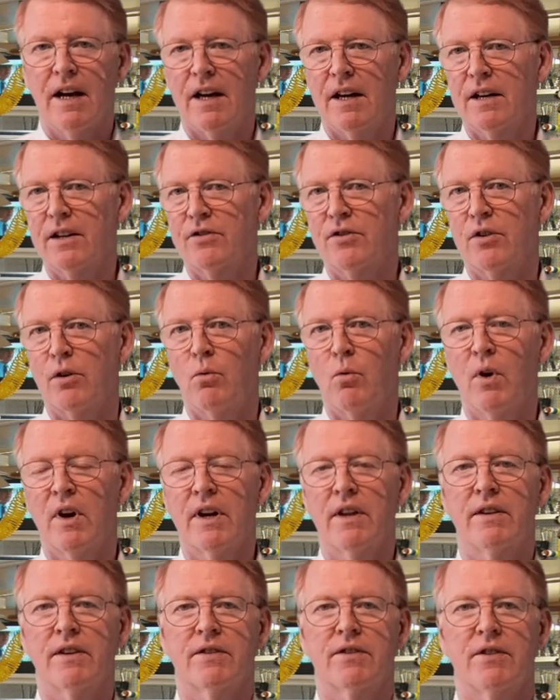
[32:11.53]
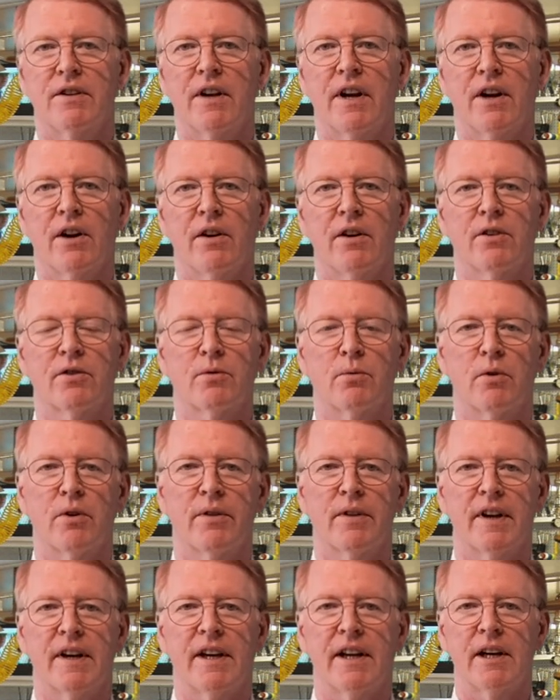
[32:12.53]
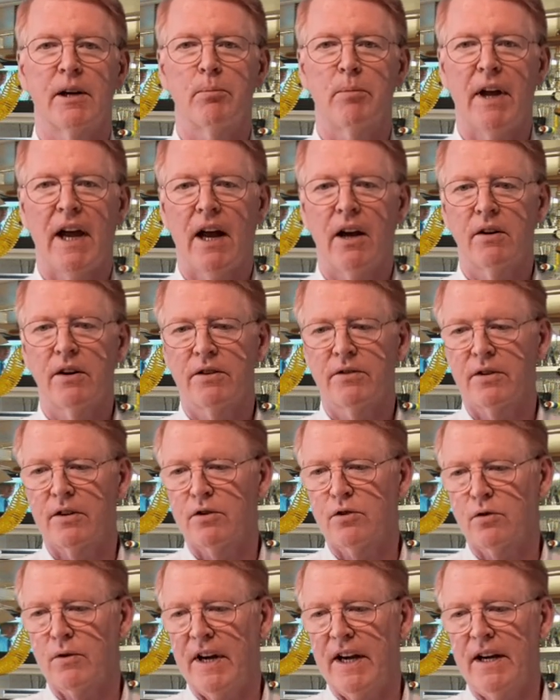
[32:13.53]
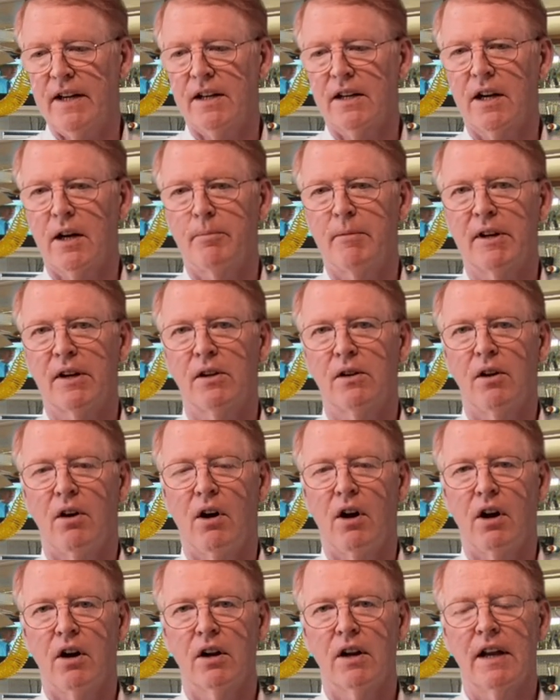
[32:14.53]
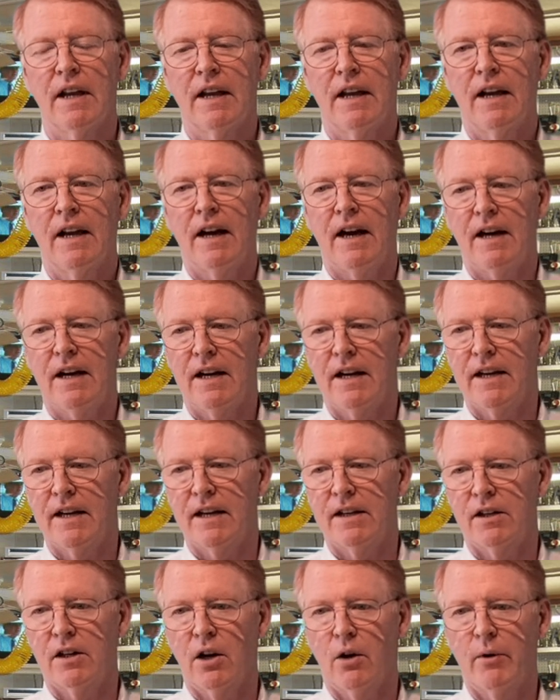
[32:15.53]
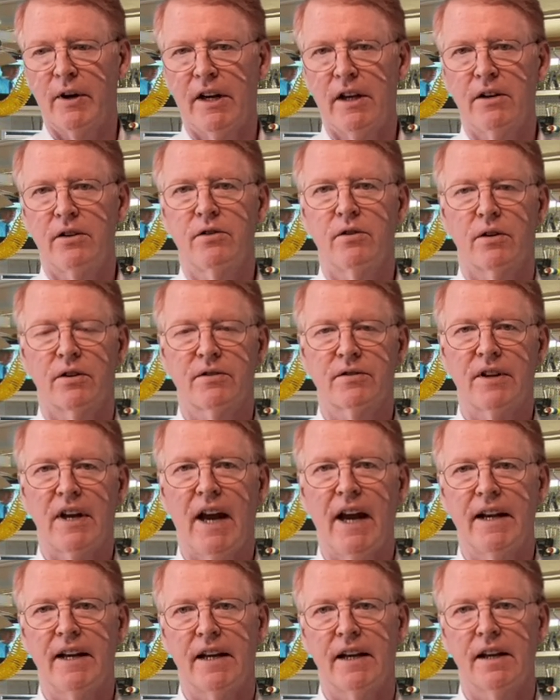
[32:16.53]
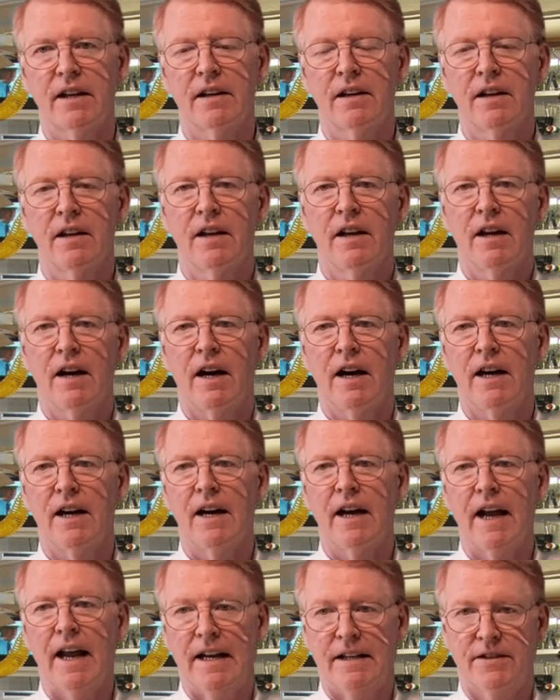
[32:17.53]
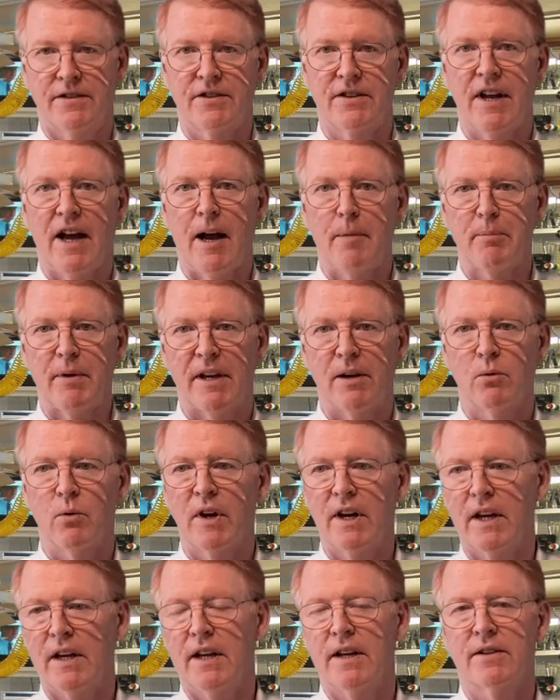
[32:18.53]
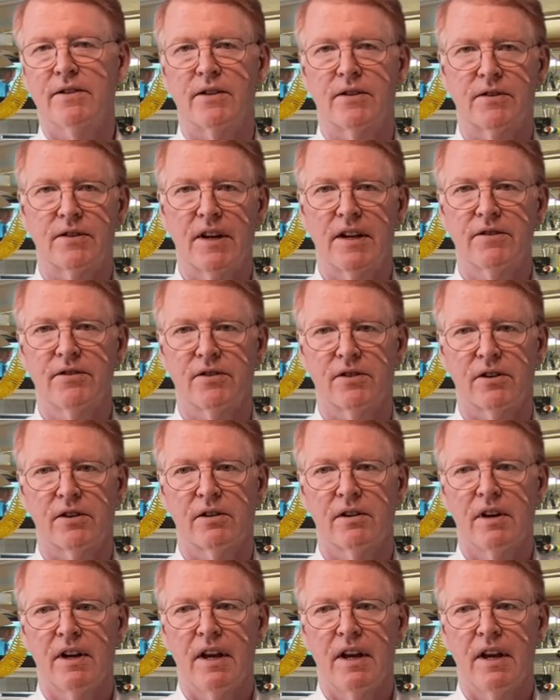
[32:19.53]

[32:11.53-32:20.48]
So one of the scenarios we're thinking about is a train coming along and going into a siding and stopping when it hits a sensor,